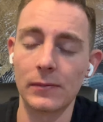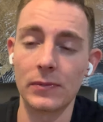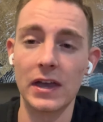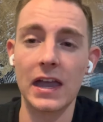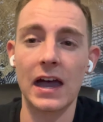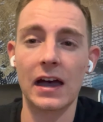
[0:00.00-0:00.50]

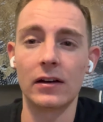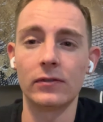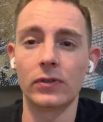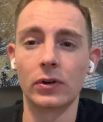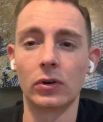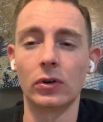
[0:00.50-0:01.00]
they
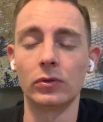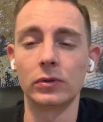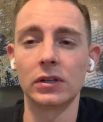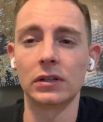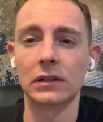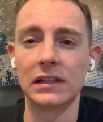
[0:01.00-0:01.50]
have their
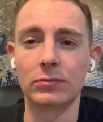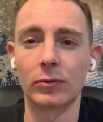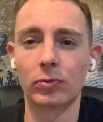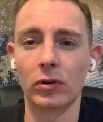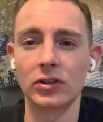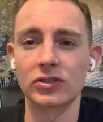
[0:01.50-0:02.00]
own
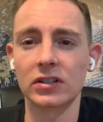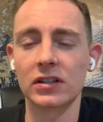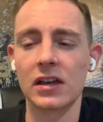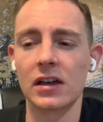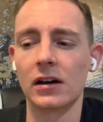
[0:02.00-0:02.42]
Libra project.